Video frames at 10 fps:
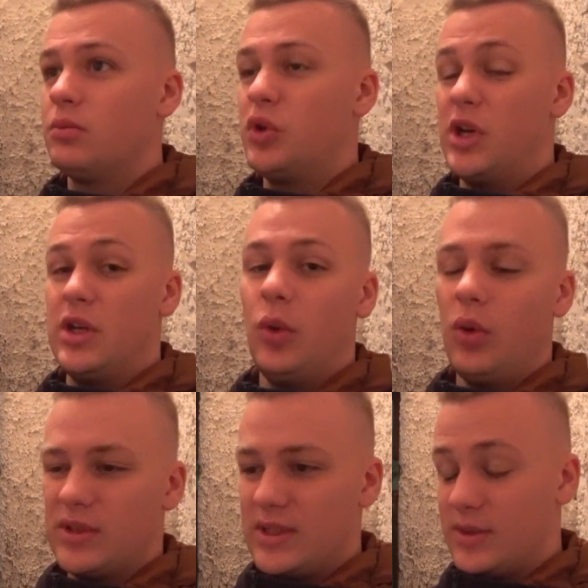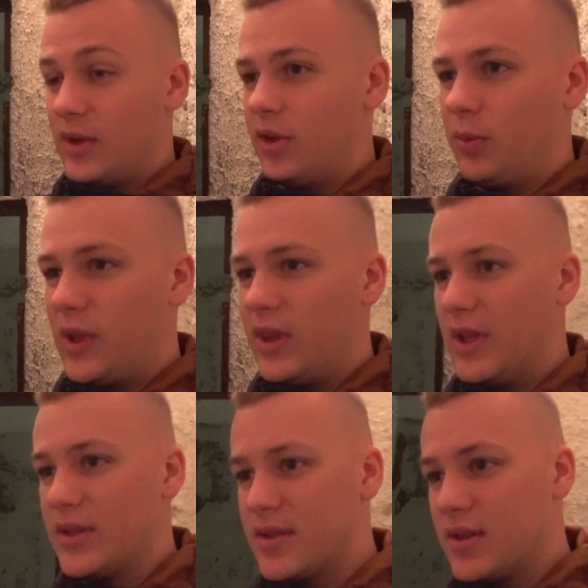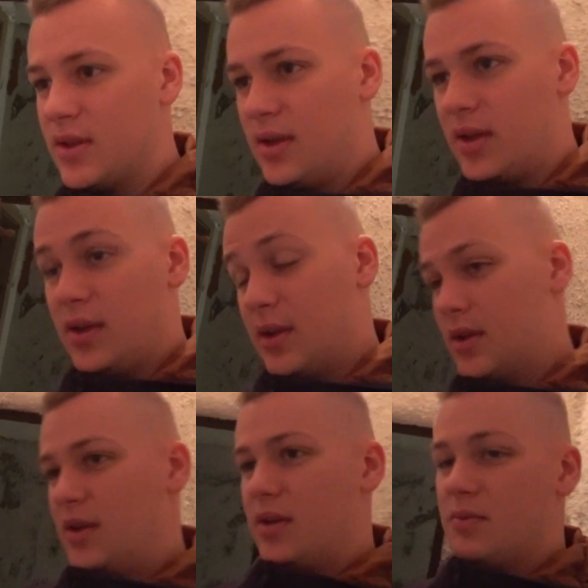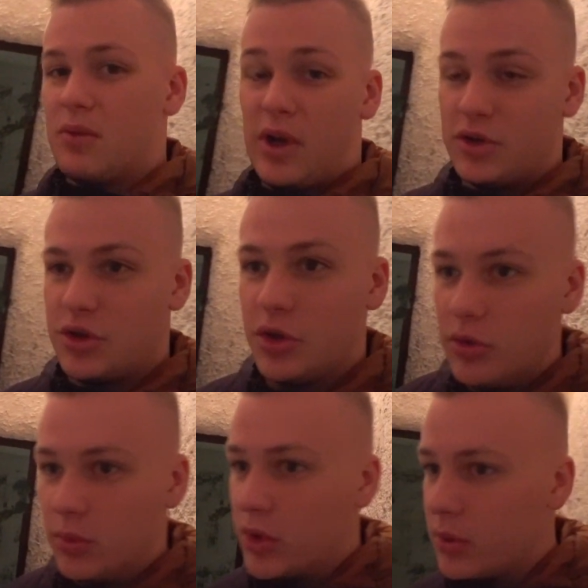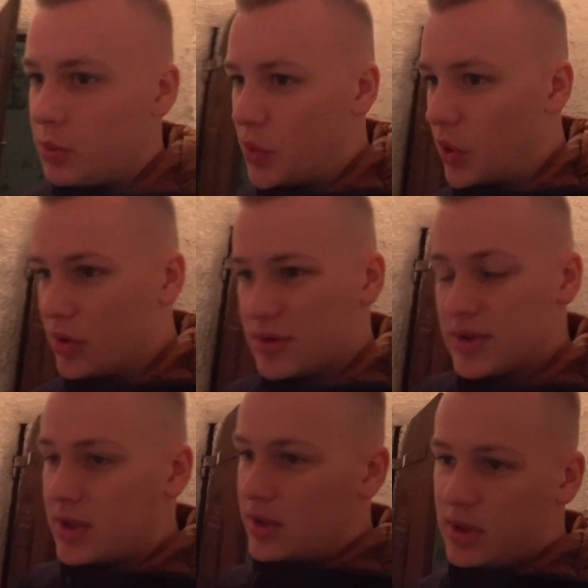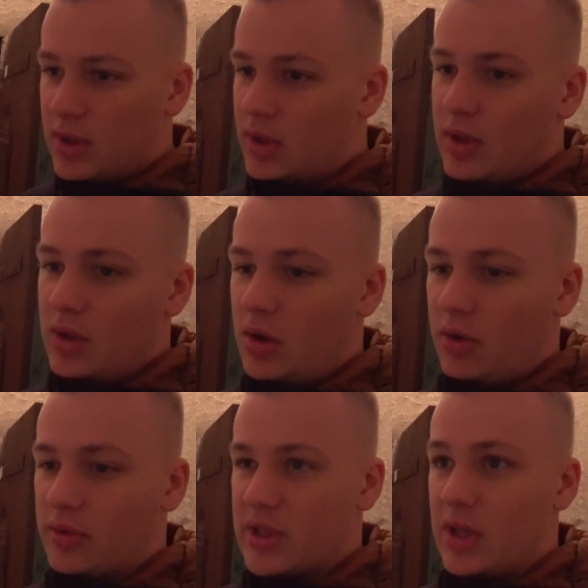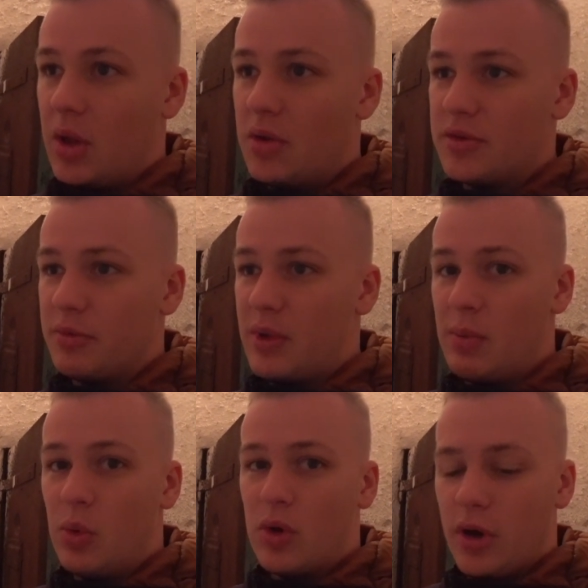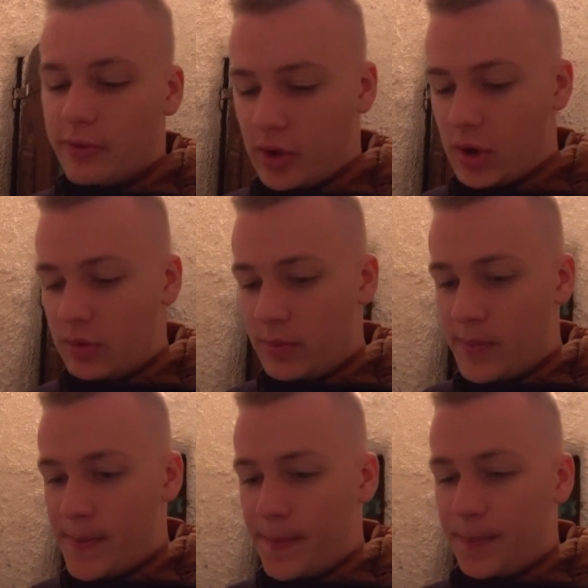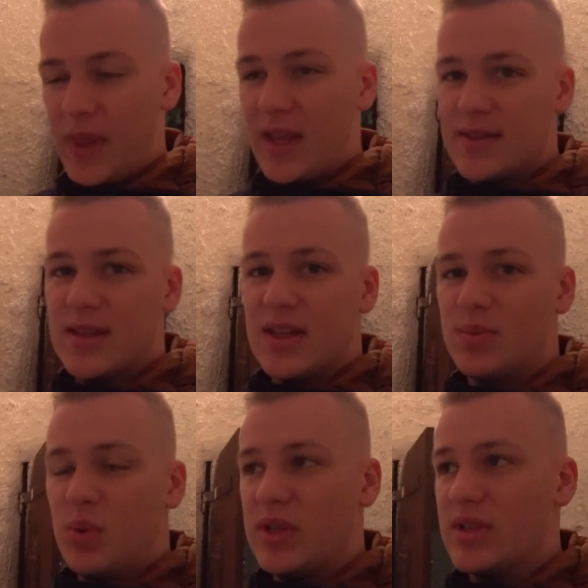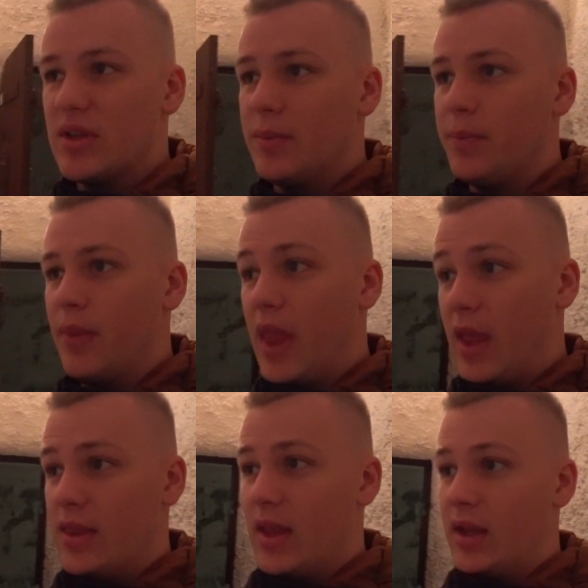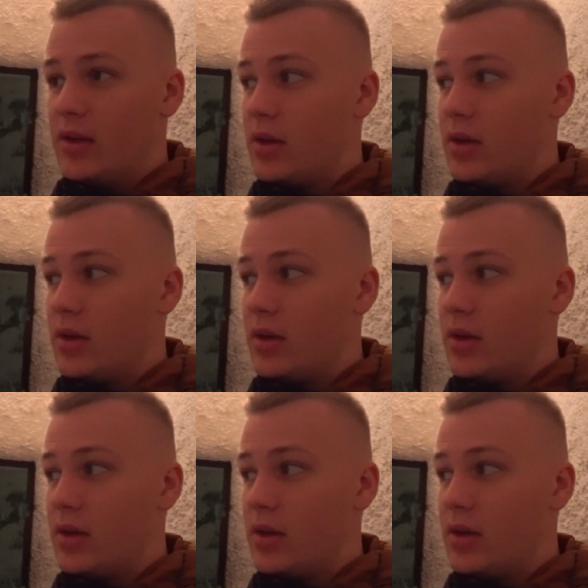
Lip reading: pretty naughty to end up in this, I assume, but obviously lots of people got thrown into this prison and then